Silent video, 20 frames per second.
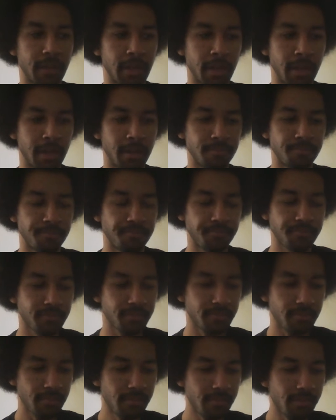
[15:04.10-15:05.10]

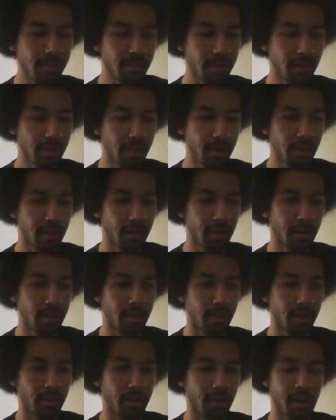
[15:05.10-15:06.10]

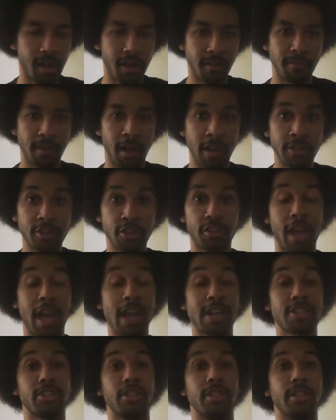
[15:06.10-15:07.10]
And I just
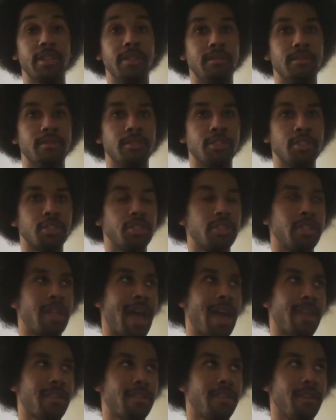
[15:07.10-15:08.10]
actually, just
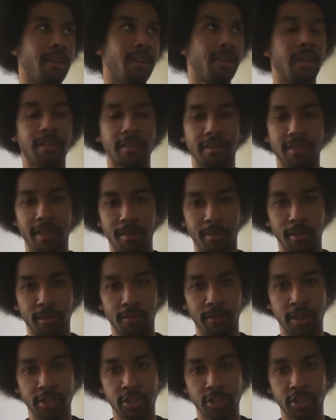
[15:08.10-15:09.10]
last night at the time of this
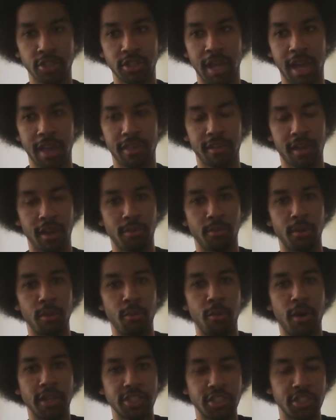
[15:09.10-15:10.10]
video, just last night I
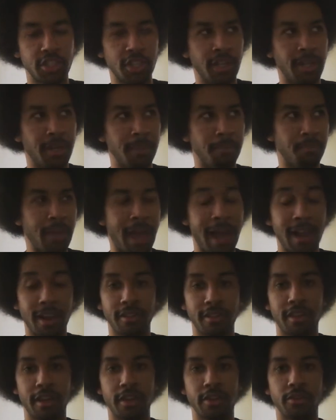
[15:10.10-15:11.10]
rewatched
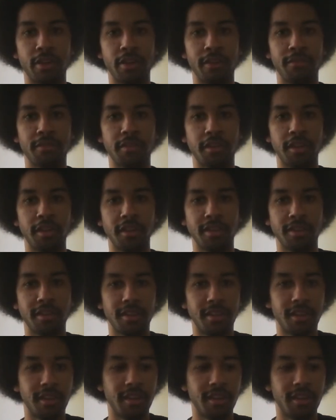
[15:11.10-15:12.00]
Alexander Nevsky.